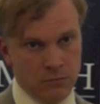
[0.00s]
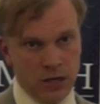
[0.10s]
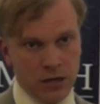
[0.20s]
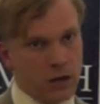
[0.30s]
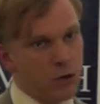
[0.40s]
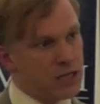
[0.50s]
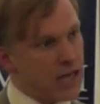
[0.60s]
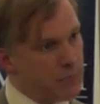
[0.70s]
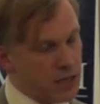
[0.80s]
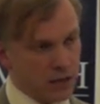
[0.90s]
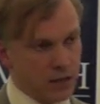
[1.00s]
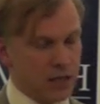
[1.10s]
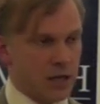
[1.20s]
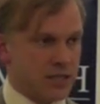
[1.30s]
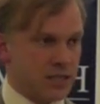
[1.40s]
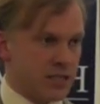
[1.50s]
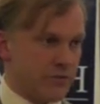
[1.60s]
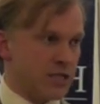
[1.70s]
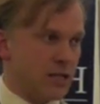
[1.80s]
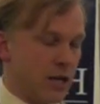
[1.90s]
And it only came in
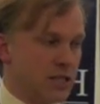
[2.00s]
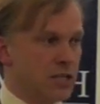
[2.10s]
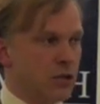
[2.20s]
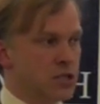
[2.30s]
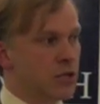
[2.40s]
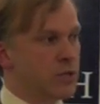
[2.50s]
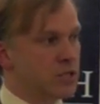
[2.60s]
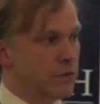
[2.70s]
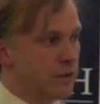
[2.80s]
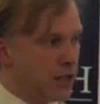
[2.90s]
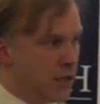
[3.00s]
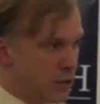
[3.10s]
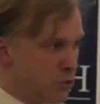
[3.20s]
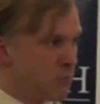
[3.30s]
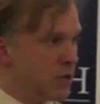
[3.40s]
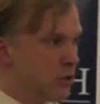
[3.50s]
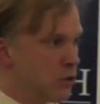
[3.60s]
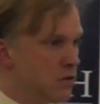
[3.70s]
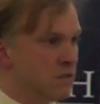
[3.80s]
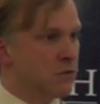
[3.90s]
1979 as a consequence of a European
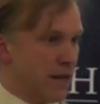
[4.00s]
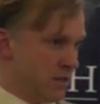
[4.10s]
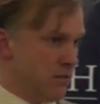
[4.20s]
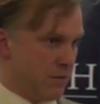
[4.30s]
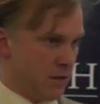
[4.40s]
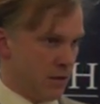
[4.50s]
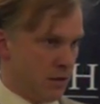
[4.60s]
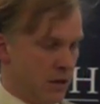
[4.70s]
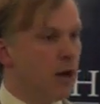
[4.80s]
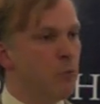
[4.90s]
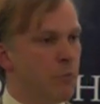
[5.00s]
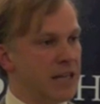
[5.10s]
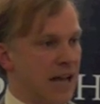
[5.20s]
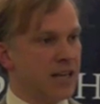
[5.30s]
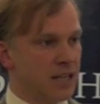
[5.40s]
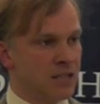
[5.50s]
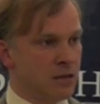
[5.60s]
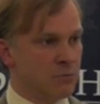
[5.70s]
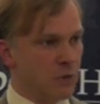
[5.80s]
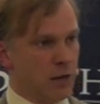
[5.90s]
Union directive. And when we had it
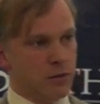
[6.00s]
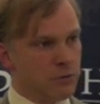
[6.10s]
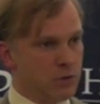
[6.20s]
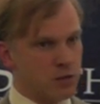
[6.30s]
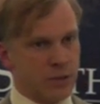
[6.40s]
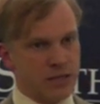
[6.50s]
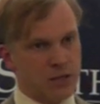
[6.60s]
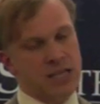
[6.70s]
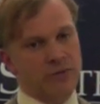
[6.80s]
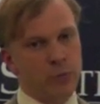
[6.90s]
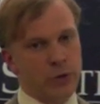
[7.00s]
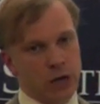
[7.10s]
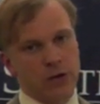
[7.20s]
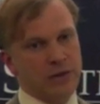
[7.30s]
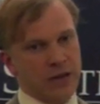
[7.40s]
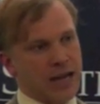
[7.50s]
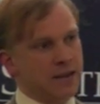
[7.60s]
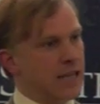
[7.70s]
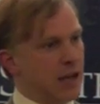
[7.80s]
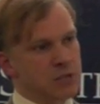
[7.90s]
right through 2007, we only ever
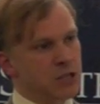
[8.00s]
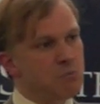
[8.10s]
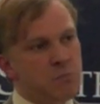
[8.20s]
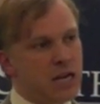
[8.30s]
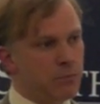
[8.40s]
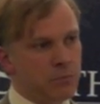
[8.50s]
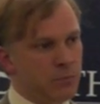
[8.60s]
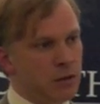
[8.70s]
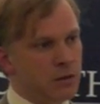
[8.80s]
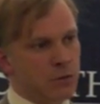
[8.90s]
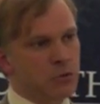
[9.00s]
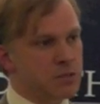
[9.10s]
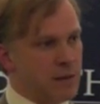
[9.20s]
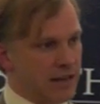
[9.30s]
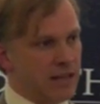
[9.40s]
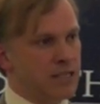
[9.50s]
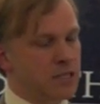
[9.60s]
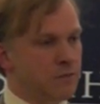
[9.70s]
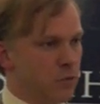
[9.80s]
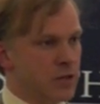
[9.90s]
had the absolute minimum that was
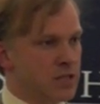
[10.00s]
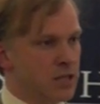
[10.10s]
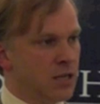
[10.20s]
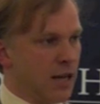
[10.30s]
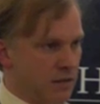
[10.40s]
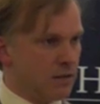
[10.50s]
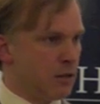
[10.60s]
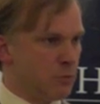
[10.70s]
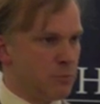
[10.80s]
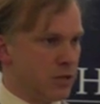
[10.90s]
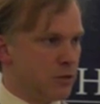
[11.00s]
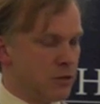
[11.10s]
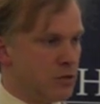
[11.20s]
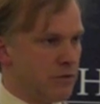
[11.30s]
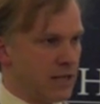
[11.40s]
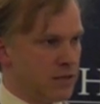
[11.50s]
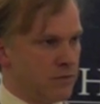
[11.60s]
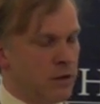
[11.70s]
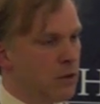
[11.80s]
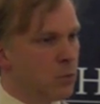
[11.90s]
mandated for us under the European Union directive.
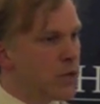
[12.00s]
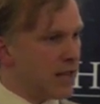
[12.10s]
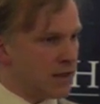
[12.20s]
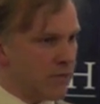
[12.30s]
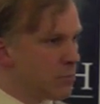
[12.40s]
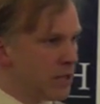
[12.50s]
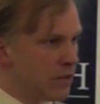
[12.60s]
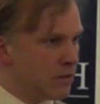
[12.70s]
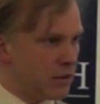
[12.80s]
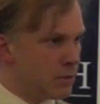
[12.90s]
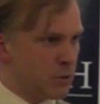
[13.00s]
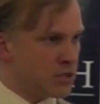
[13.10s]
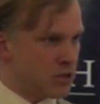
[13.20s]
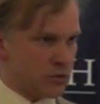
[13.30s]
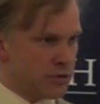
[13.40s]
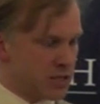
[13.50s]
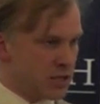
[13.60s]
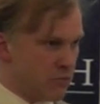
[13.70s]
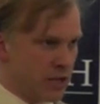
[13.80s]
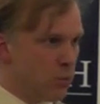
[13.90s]
We had never believed in deposit insurance. It
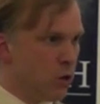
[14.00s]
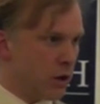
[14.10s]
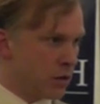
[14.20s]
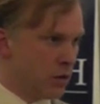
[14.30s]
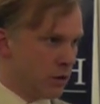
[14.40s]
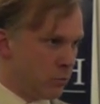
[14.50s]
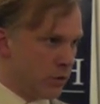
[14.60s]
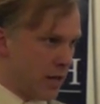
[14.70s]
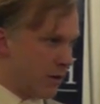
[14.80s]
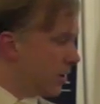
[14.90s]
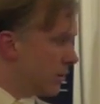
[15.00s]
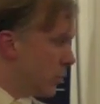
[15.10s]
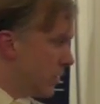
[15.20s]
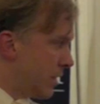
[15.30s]
didn't really work with our